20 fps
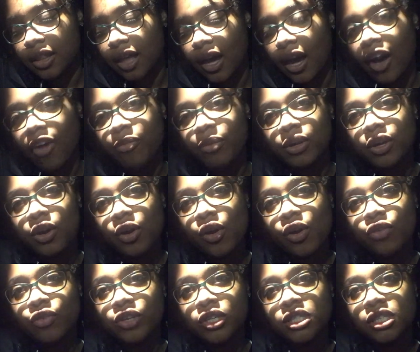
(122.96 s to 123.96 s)
like I've been
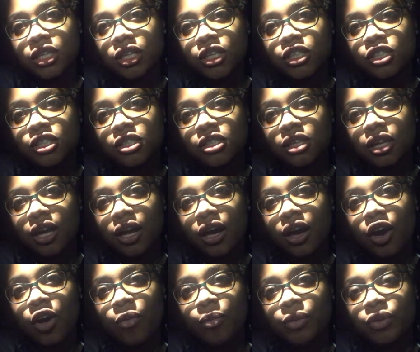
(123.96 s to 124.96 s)
going recently just to
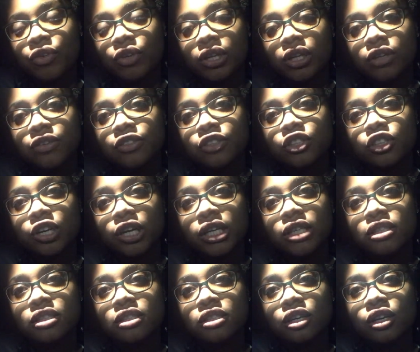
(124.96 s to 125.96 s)
like help me relieve
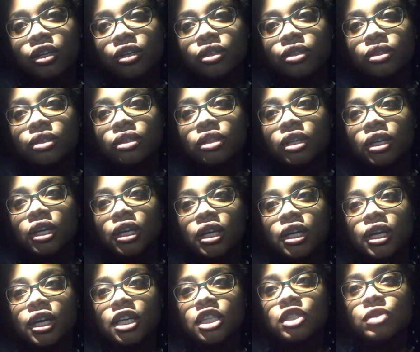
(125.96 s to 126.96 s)
stress, so
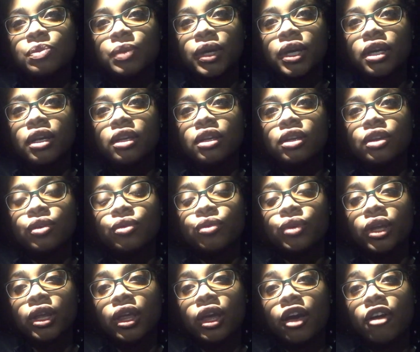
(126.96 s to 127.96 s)
it's been
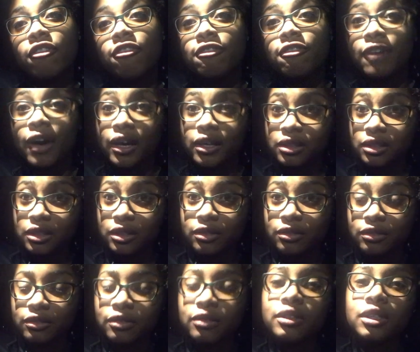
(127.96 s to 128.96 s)
really effective.
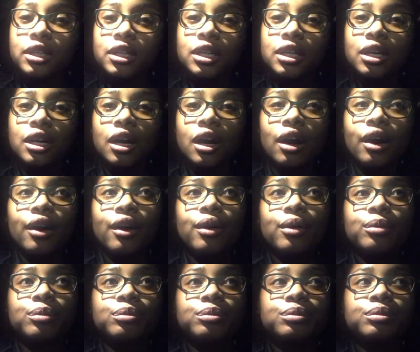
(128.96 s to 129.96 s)

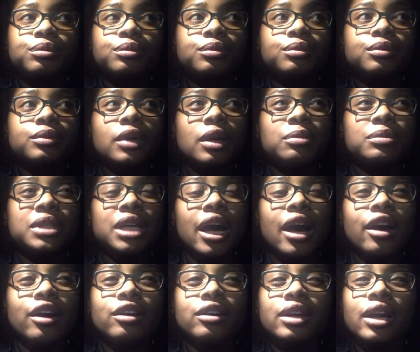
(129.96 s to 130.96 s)
Um, I'm
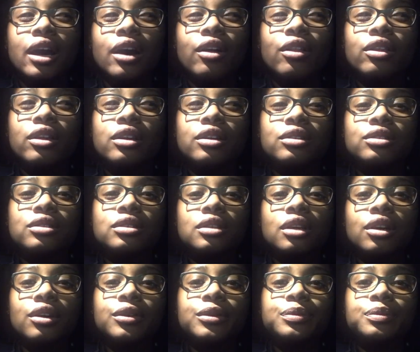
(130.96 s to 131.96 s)
tired now though, so
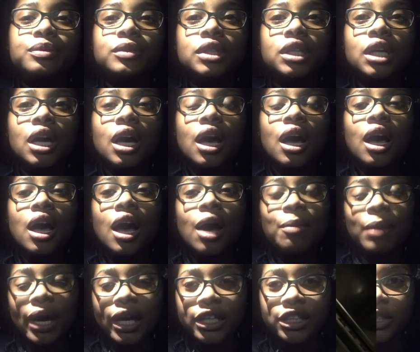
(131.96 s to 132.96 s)
I'm
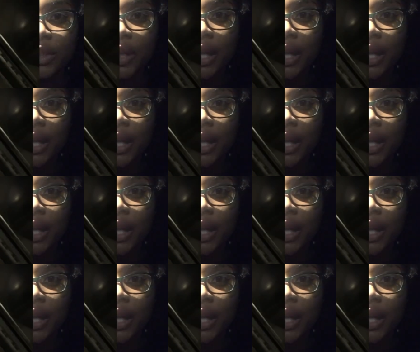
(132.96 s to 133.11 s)
not gonna do